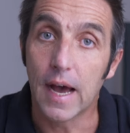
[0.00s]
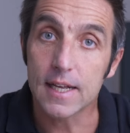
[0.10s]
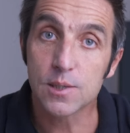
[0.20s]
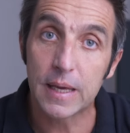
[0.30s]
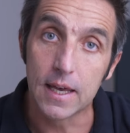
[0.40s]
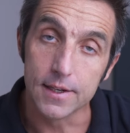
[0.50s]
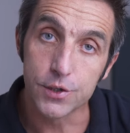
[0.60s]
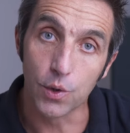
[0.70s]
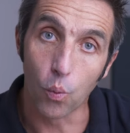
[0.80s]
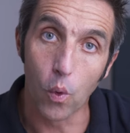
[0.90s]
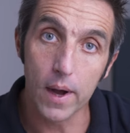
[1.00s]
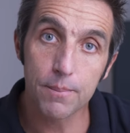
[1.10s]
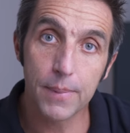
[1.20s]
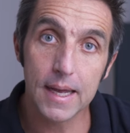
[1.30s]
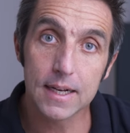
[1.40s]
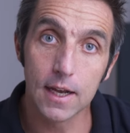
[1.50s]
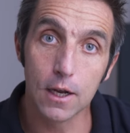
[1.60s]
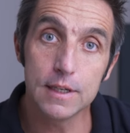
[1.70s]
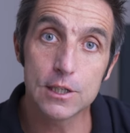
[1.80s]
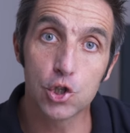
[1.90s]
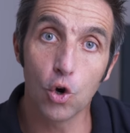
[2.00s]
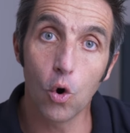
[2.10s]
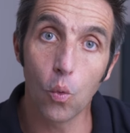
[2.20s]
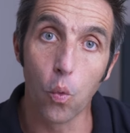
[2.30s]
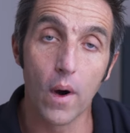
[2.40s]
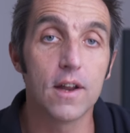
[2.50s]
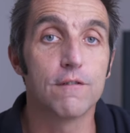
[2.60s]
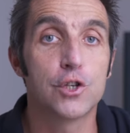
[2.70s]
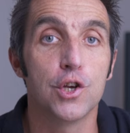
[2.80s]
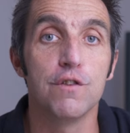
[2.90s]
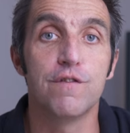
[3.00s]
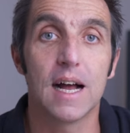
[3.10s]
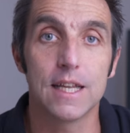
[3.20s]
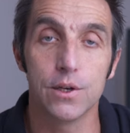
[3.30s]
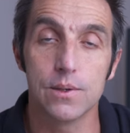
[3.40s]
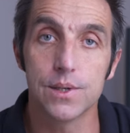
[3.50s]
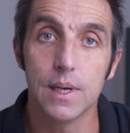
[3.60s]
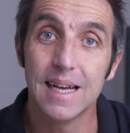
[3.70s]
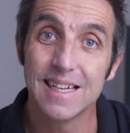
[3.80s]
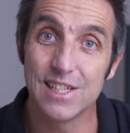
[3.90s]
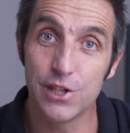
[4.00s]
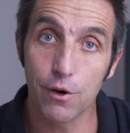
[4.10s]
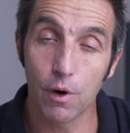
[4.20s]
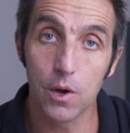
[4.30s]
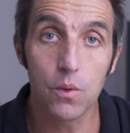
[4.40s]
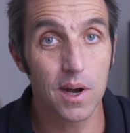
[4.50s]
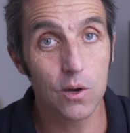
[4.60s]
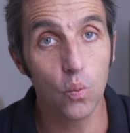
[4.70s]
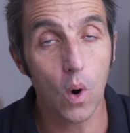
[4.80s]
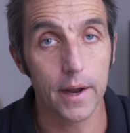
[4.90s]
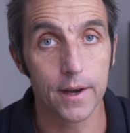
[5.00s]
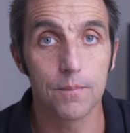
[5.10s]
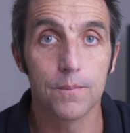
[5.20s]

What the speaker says: That is because the one bit can only store one of two values, 0 and 1.